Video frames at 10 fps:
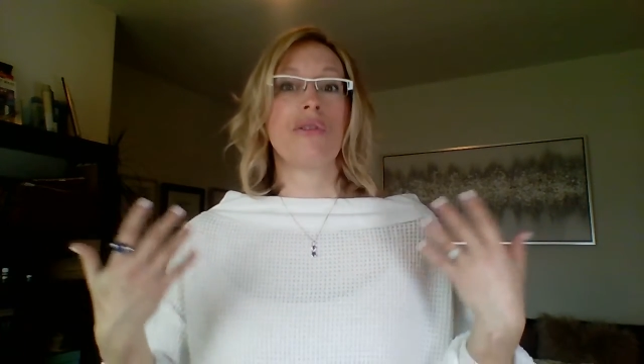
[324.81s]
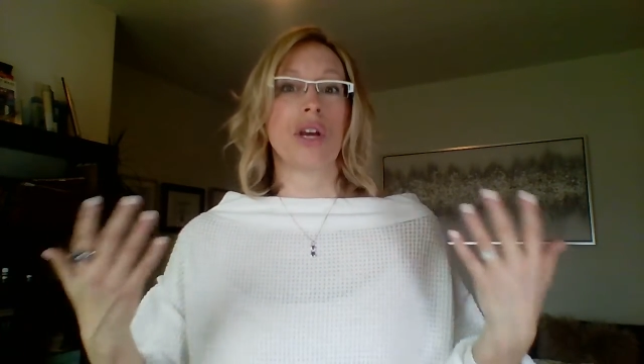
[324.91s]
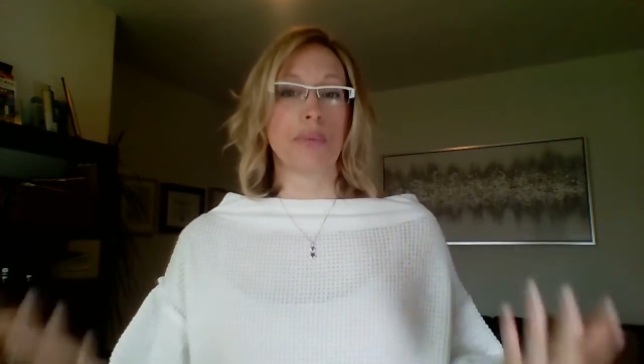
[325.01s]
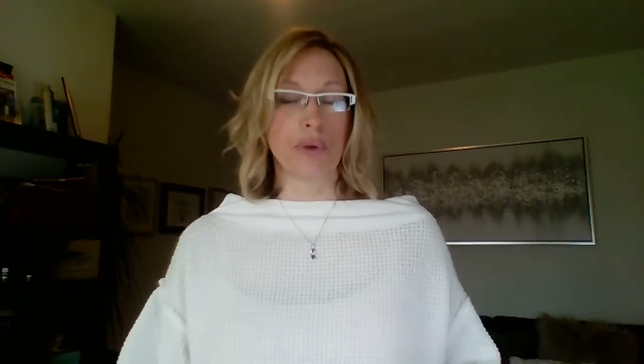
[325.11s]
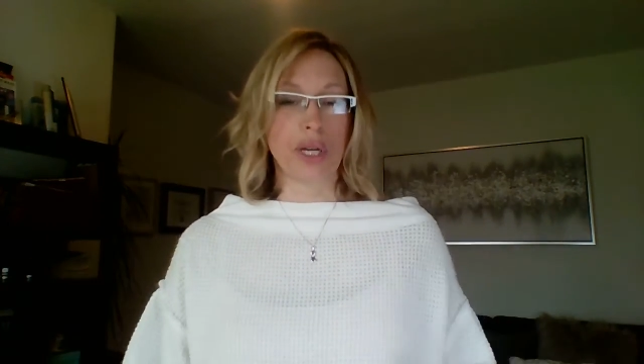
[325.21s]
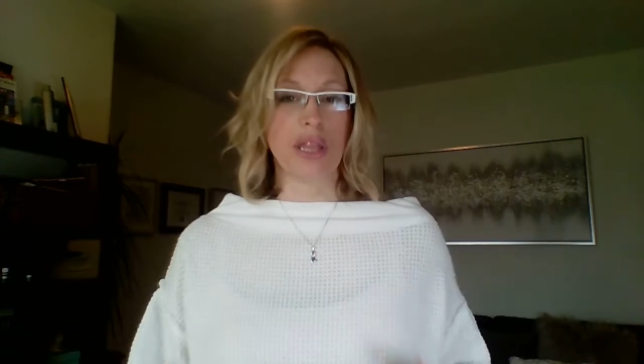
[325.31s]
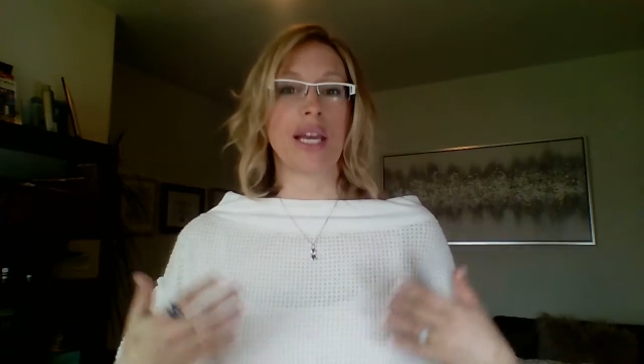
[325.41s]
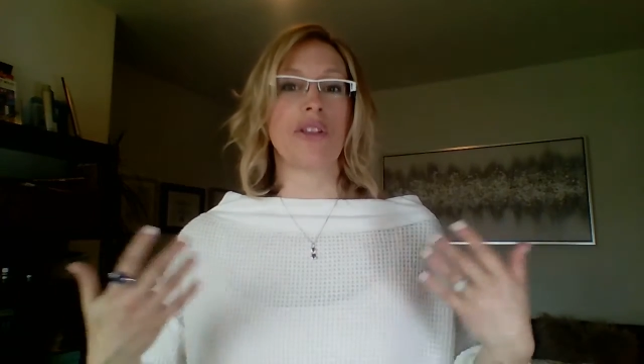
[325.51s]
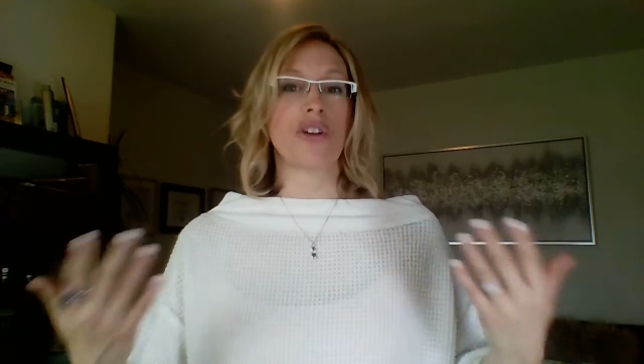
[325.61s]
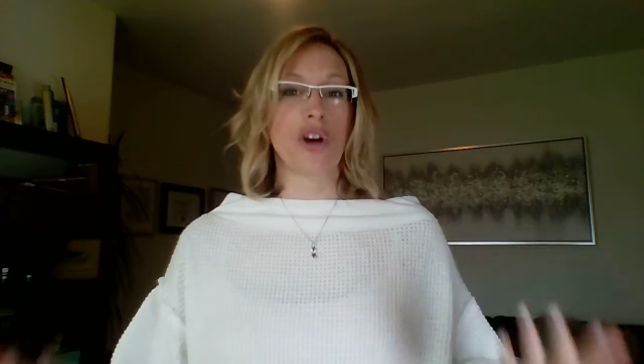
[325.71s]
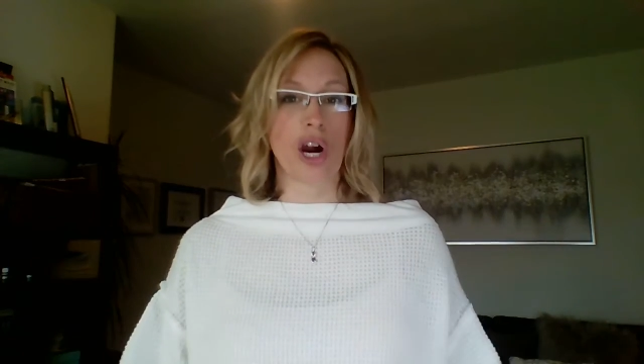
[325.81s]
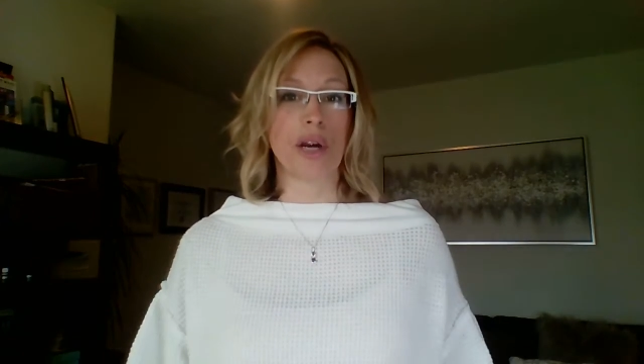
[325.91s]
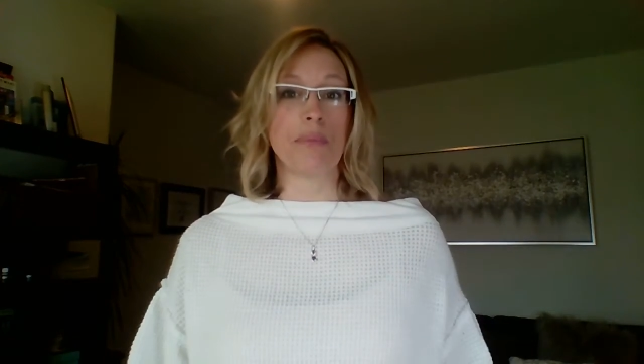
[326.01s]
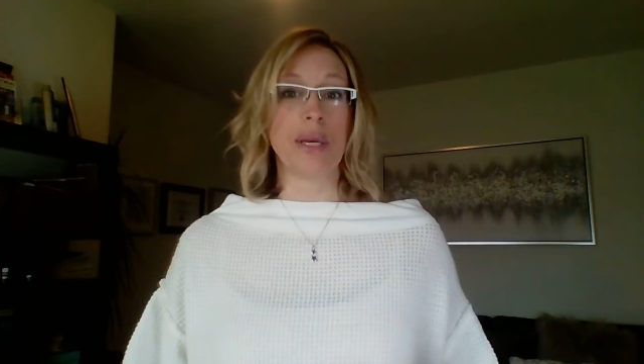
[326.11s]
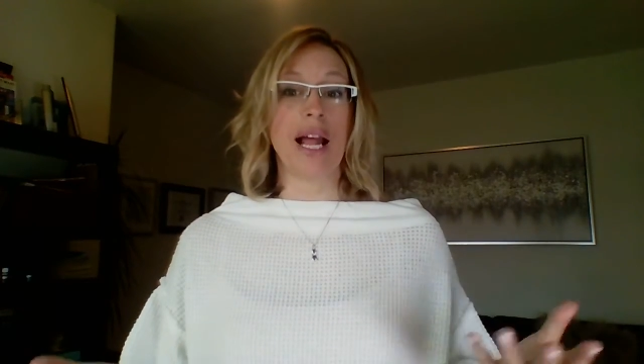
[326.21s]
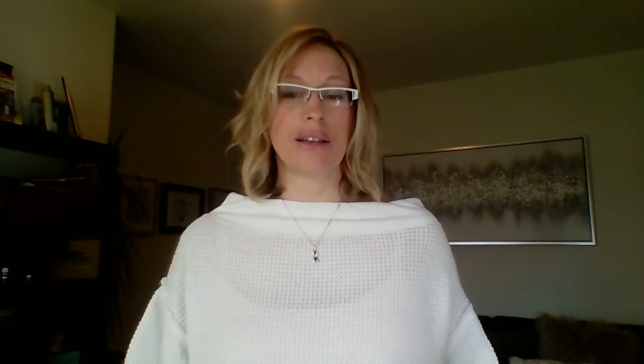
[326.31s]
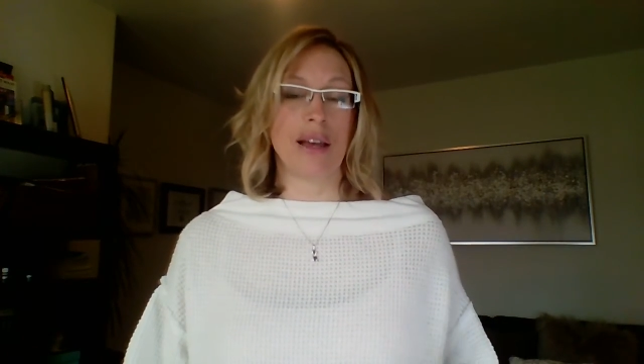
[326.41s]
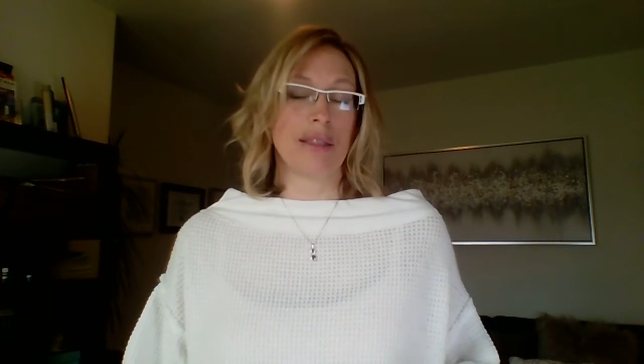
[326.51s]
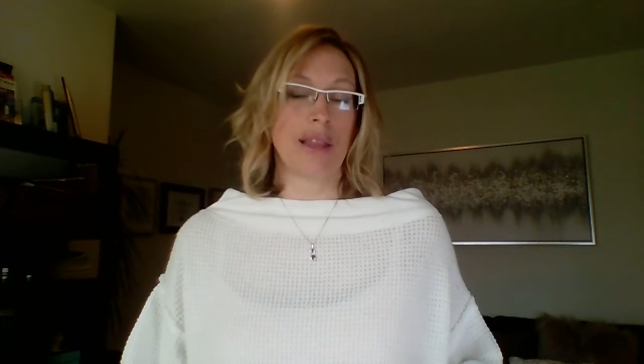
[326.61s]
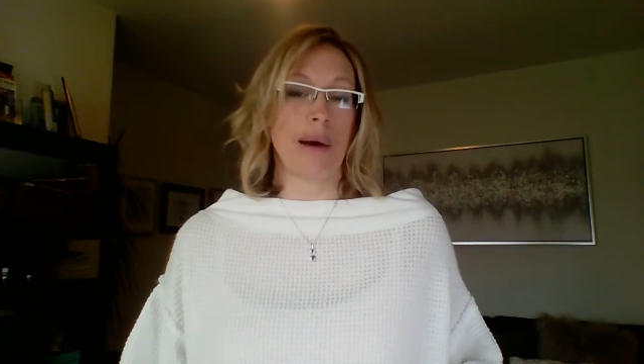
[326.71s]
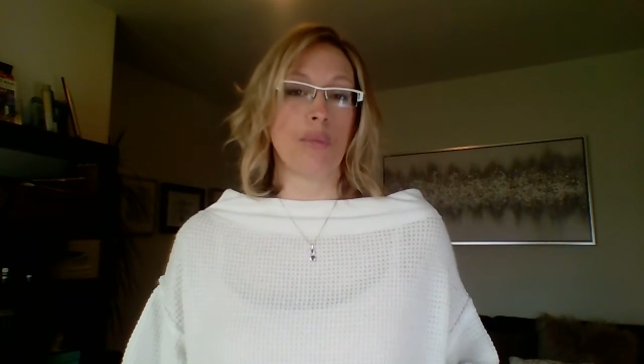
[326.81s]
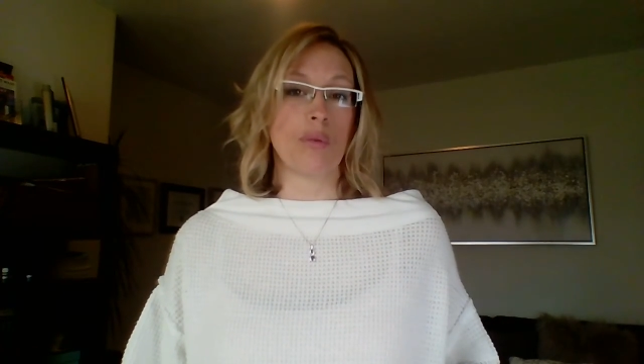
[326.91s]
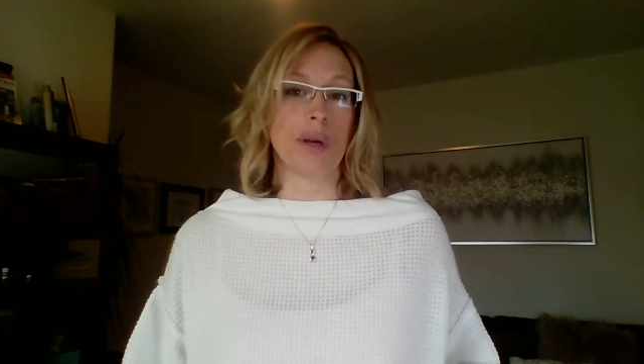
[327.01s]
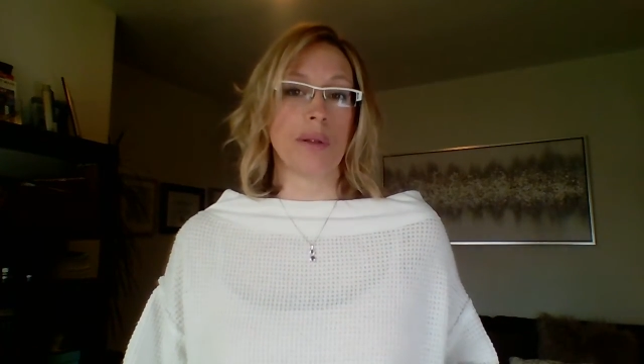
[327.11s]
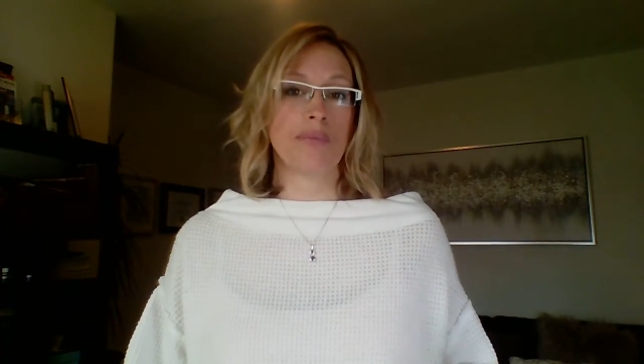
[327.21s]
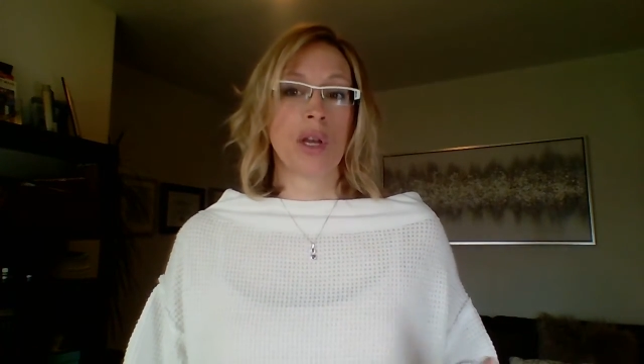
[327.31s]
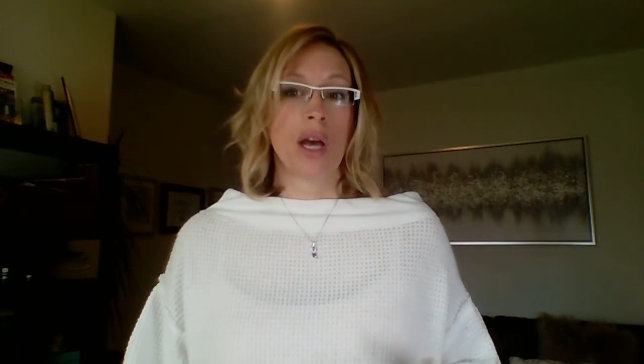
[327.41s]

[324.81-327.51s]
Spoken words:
their breathing and their heartbeat at that moment.